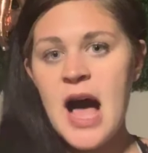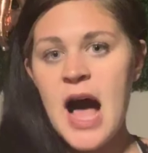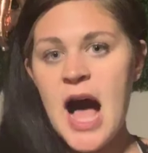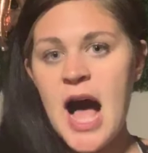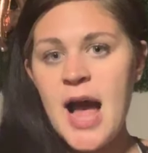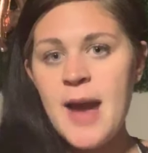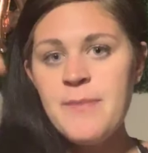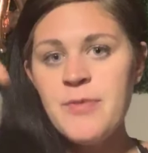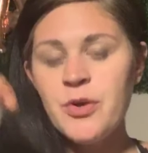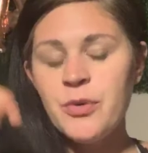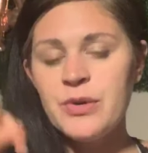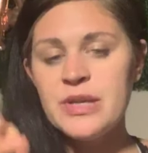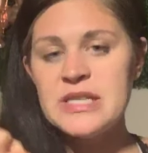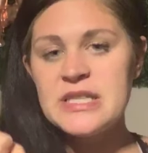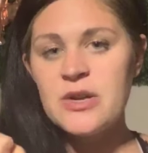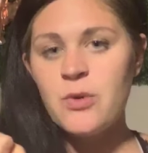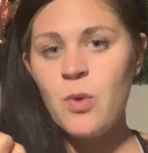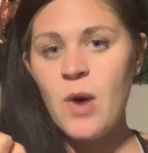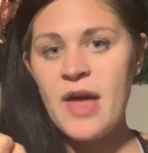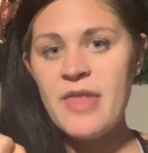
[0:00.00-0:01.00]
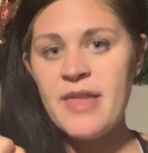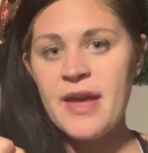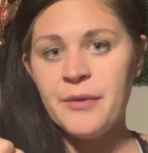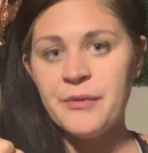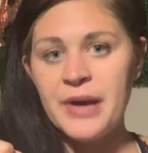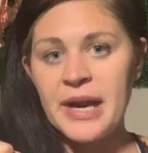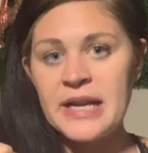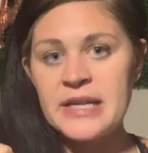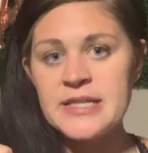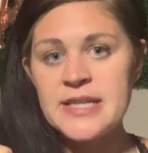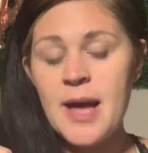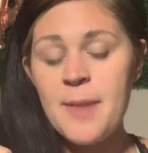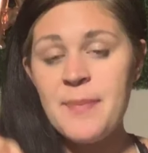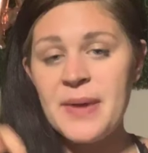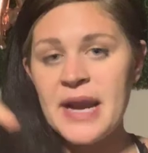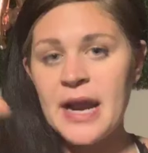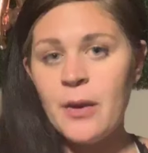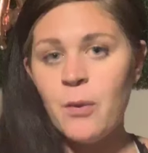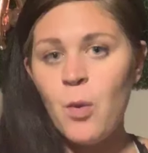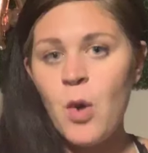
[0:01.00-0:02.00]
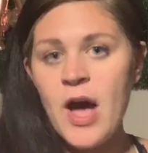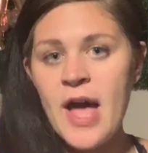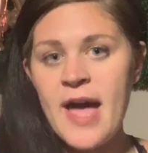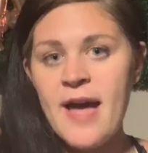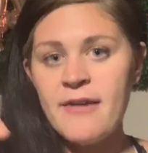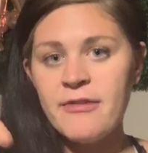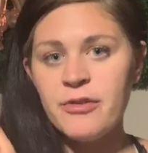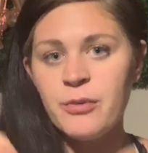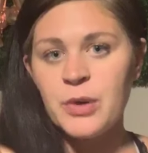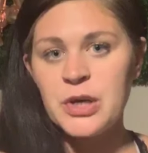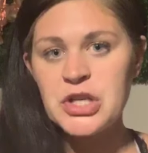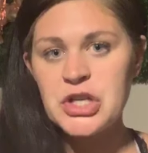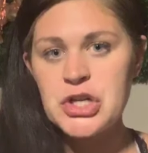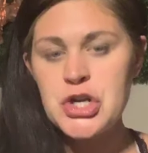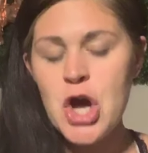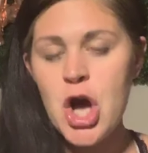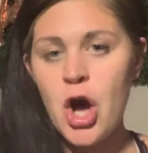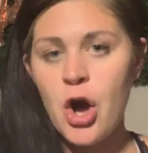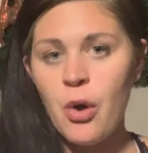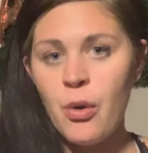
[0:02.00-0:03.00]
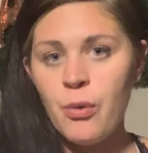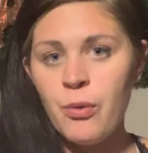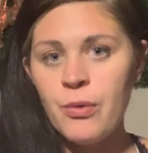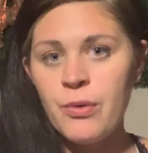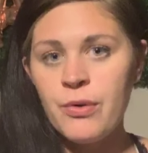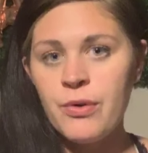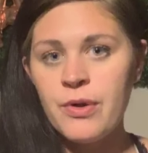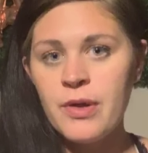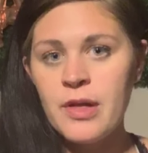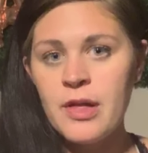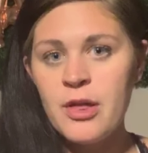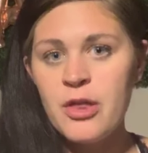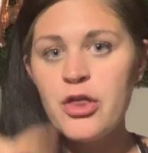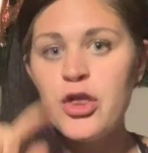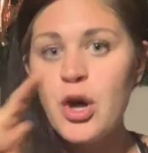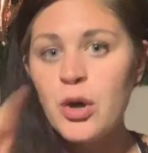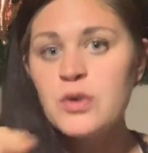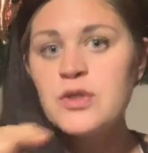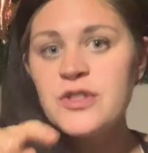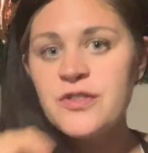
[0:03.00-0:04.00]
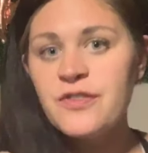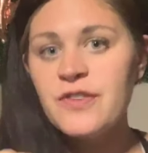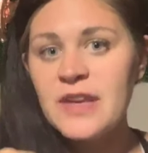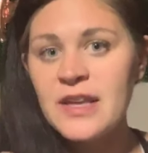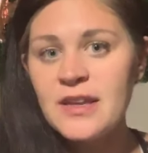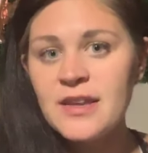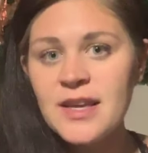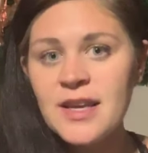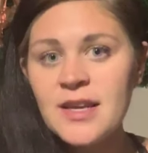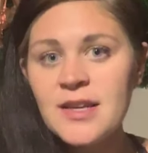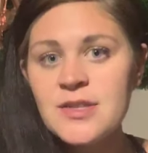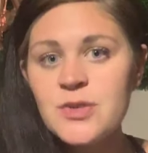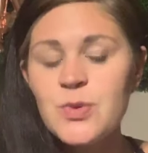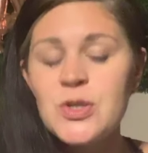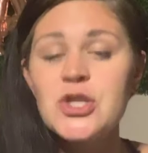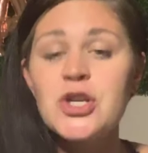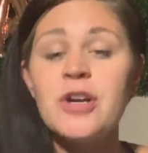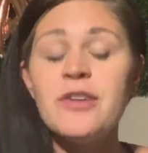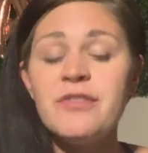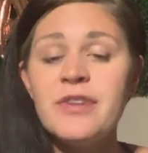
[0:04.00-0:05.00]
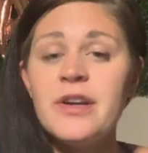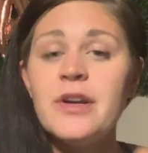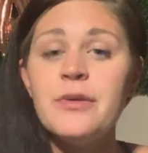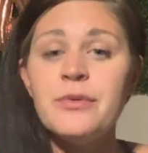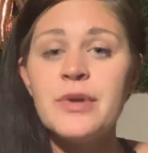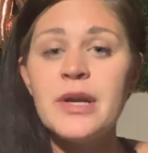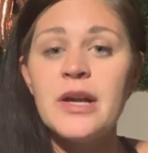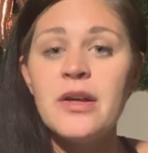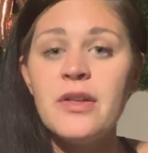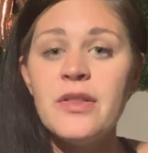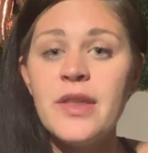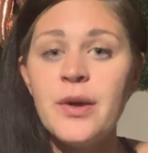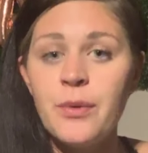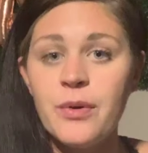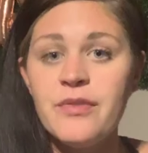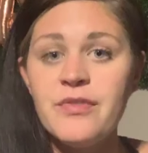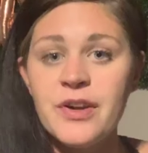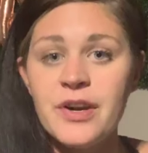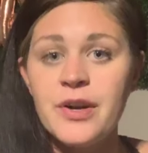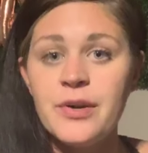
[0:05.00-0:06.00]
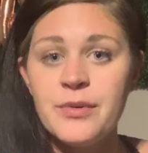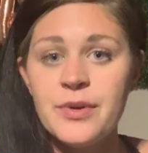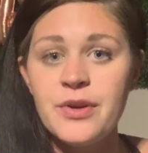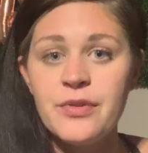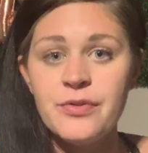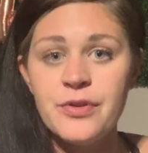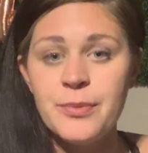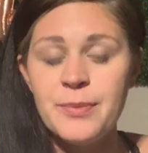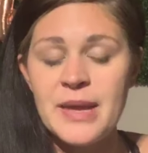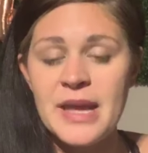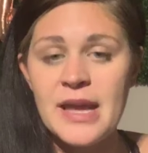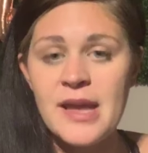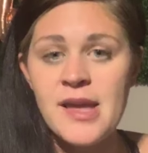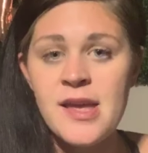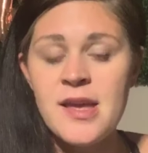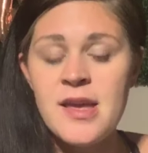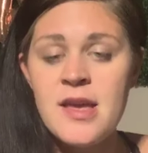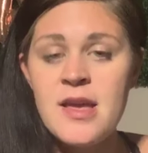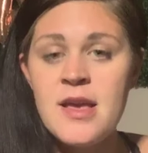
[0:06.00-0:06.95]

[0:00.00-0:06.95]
I'm the reason why they ranked up, and I want everyone to know those feelings, which are very real, and they were very real for me.